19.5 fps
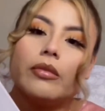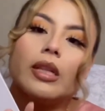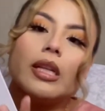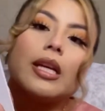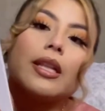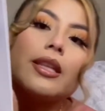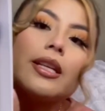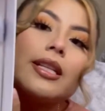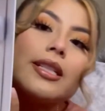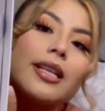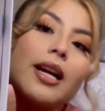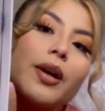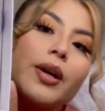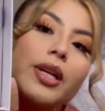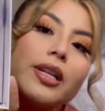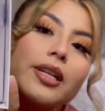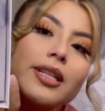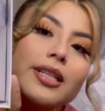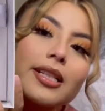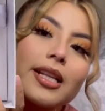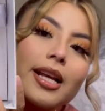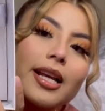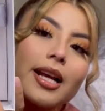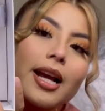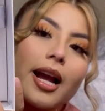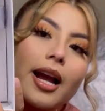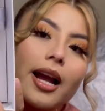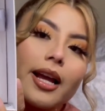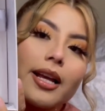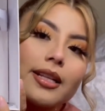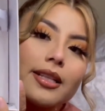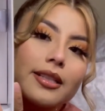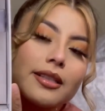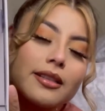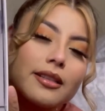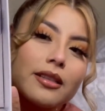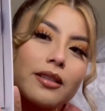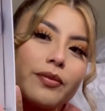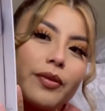this is how it looks like, guys.
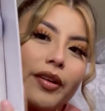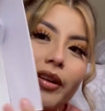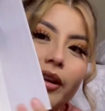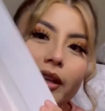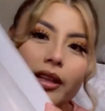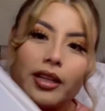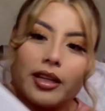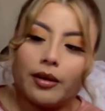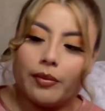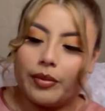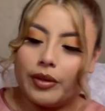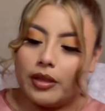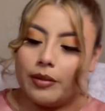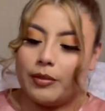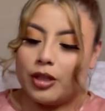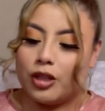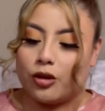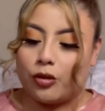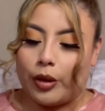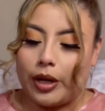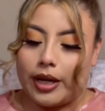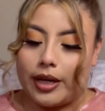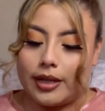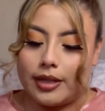It's very clear, but let me try it.